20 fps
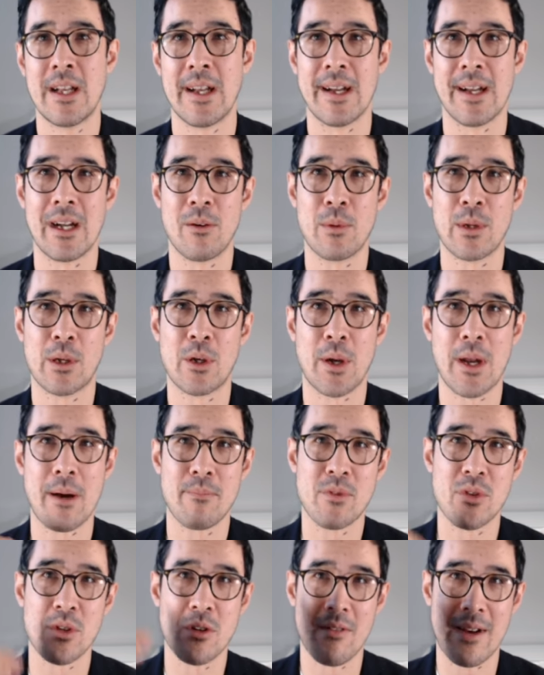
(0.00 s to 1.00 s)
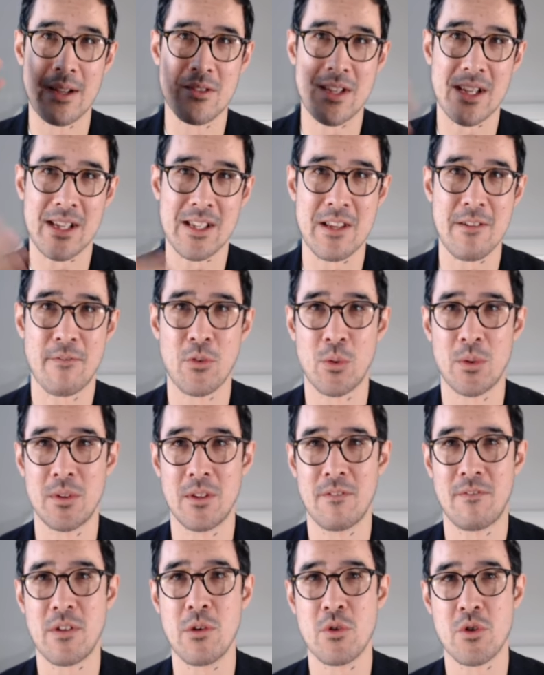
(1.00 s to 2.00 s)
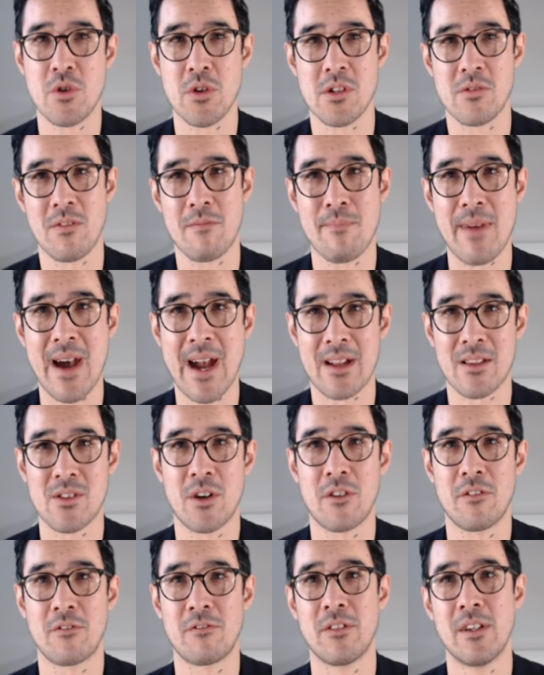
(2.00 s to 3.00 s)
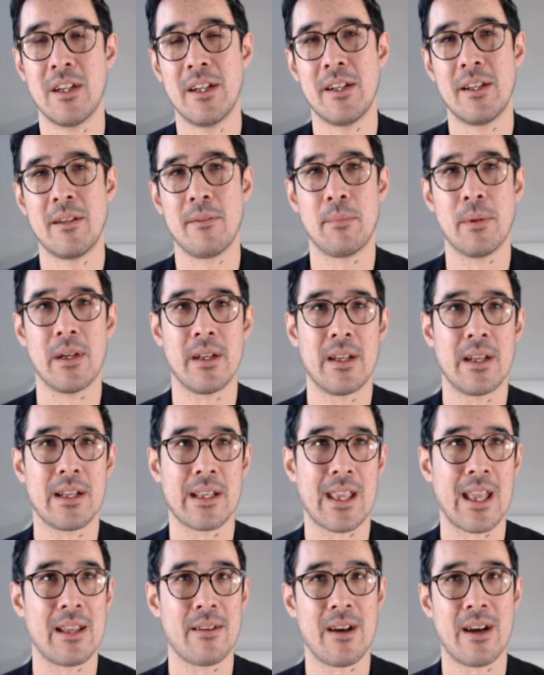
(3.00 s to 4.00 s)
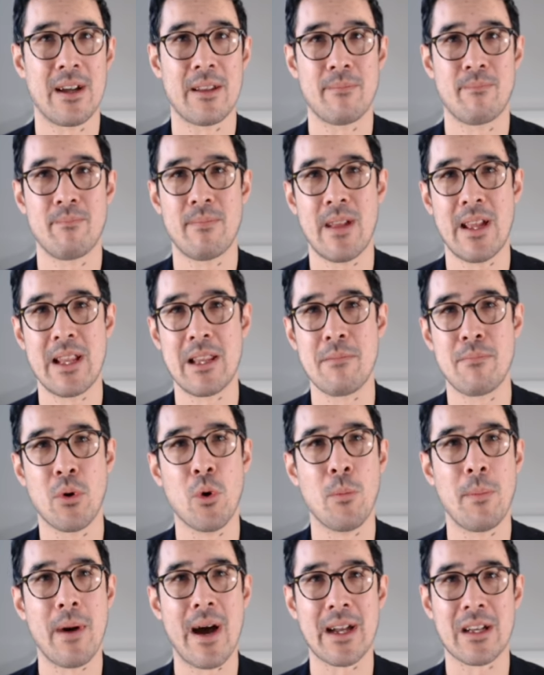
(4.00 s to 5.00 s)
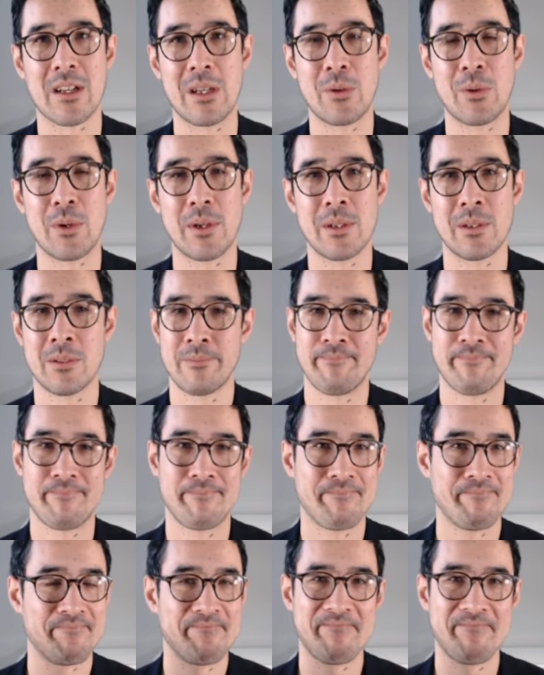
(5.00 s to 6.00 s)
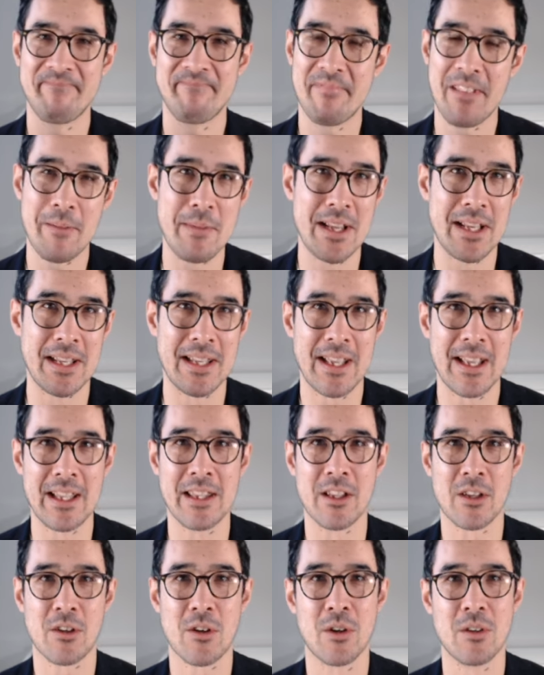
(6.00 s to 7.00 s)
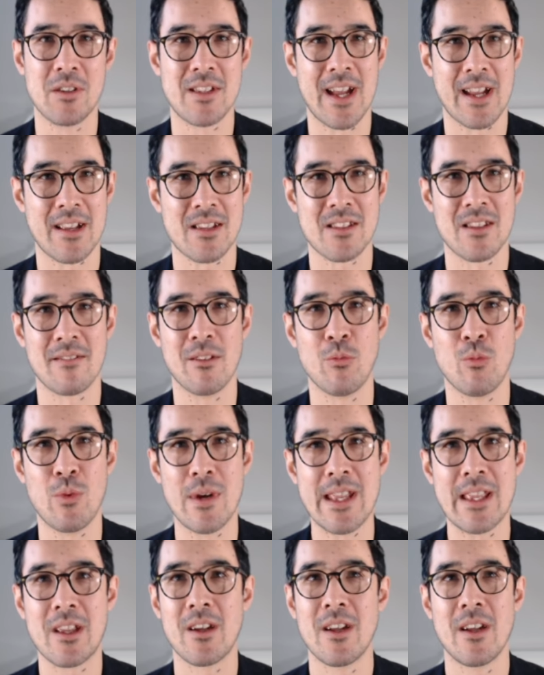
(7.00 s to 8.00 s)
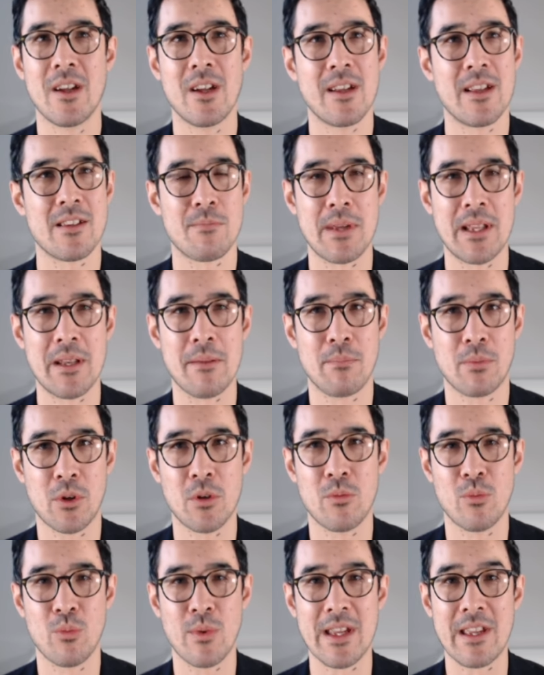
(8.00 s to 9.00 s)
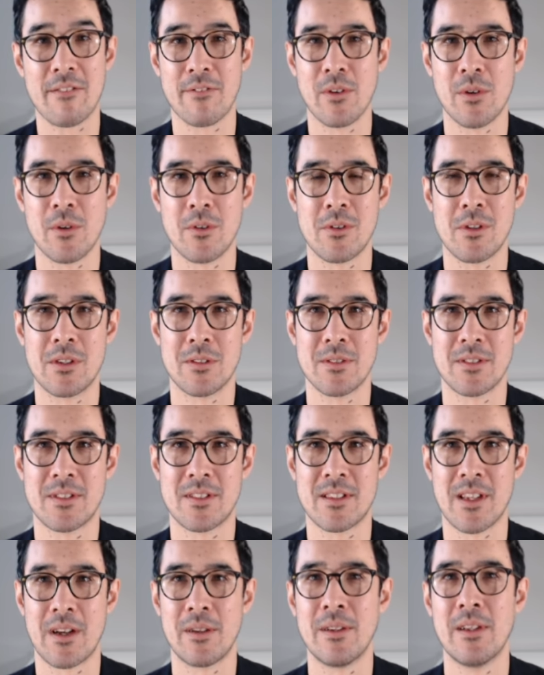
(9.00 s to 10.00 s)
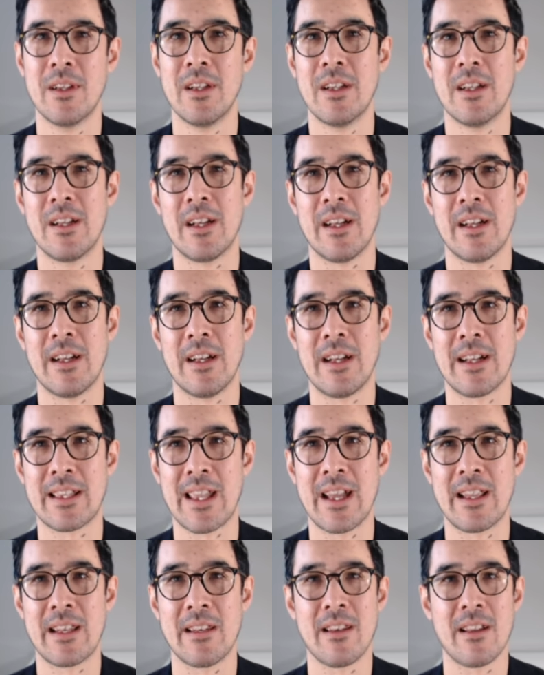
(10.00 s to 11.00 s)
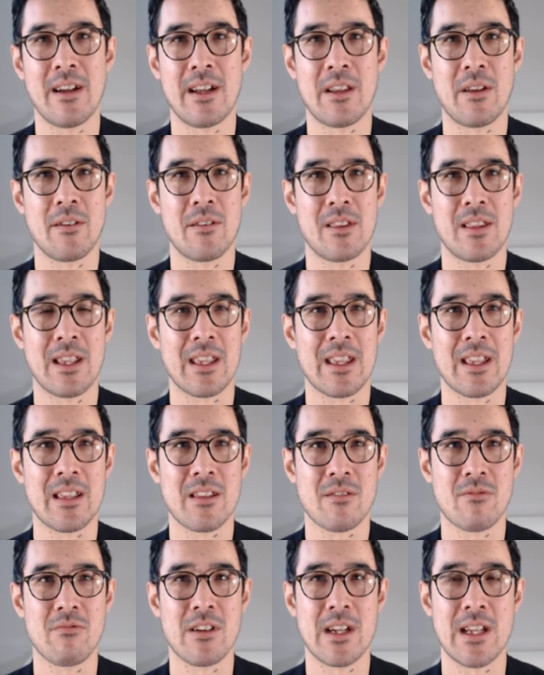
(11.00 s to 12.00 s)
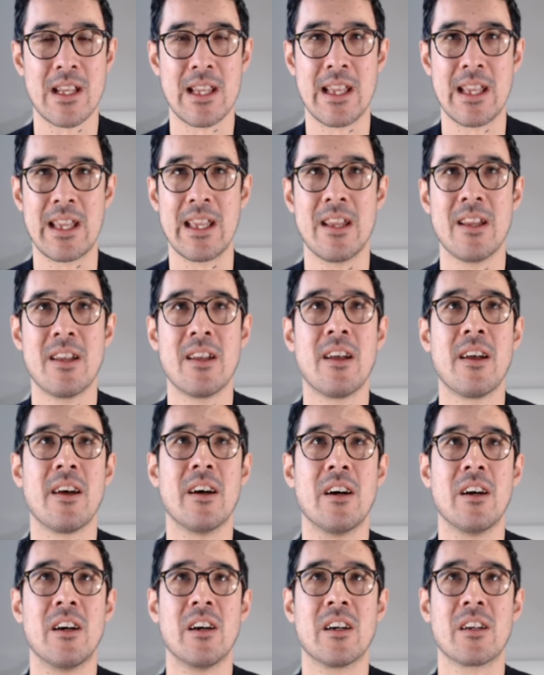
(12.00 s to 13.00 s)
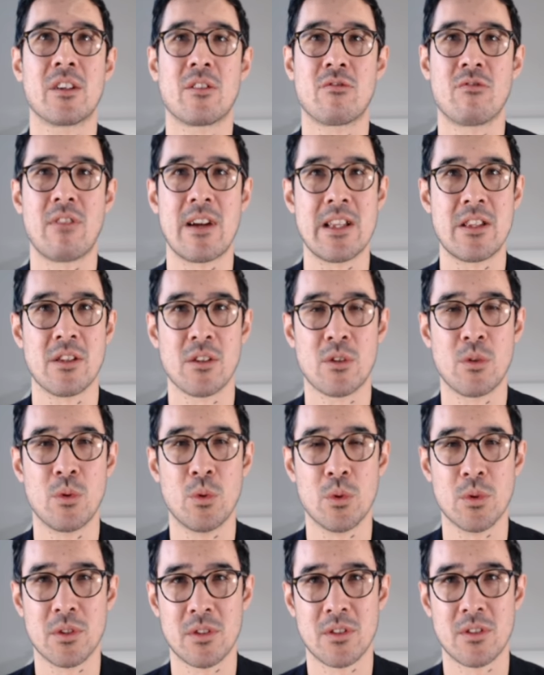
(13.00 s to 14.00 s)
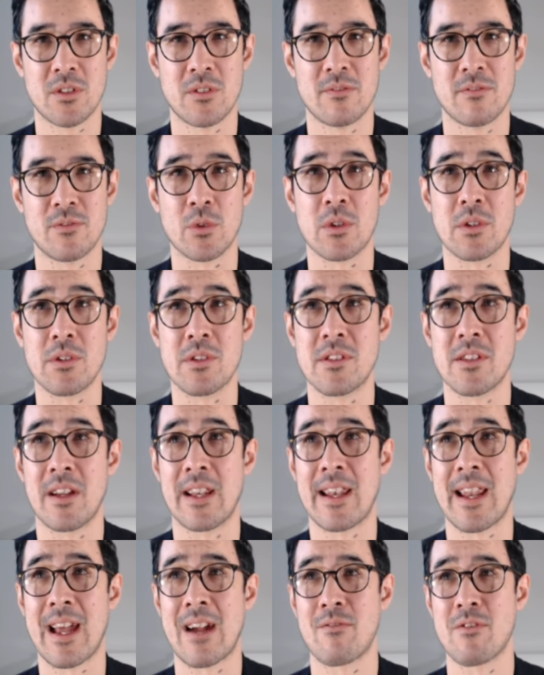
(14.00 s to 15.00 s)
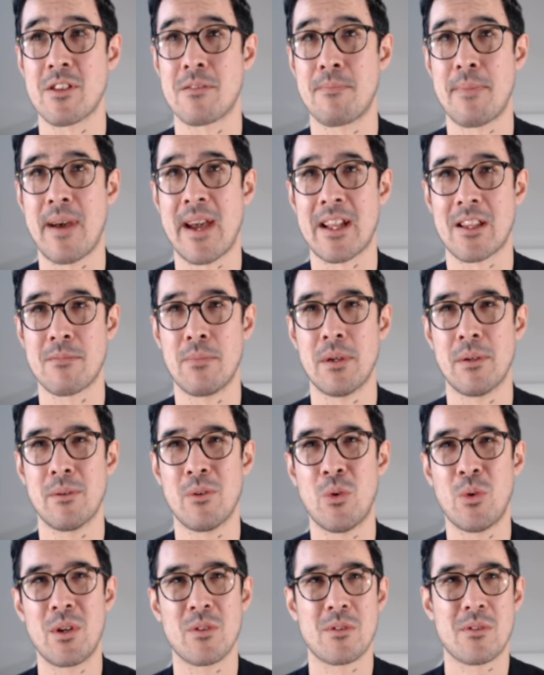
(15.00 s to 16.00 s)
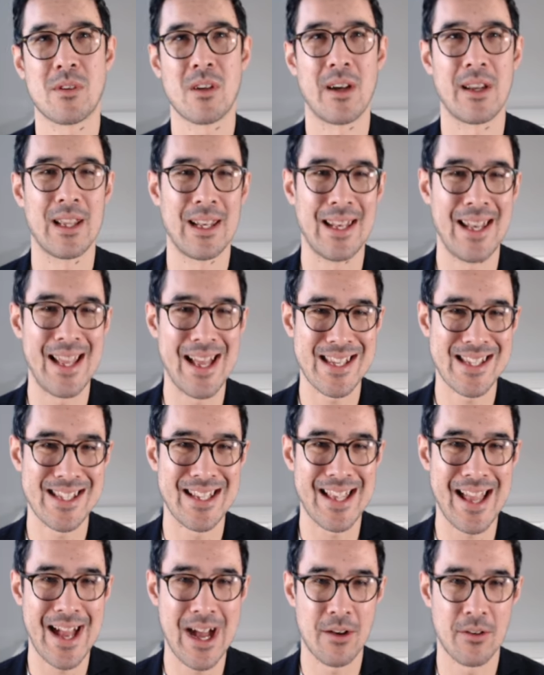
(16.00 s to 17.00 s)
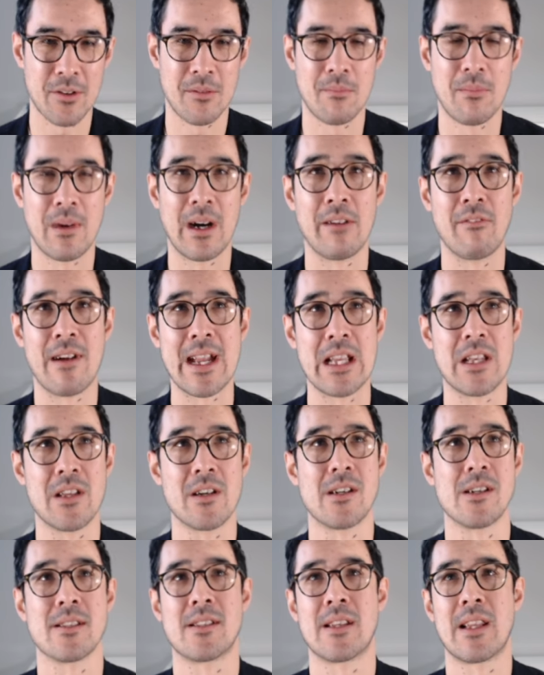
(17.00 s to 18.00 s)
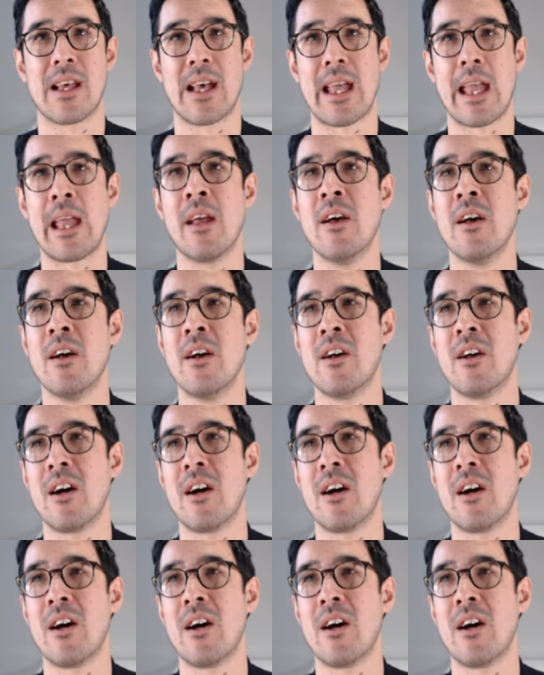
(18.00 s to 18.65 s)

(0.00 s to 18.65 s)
We got up to around 64 in the futures, we've backed off, but again, any pullback in oil, I mean, in the context of the week, it's been a good week for oil, so. Again, I don't think it's really greater cause for concern in that respect, but oil's kind of lesser down on my radar today.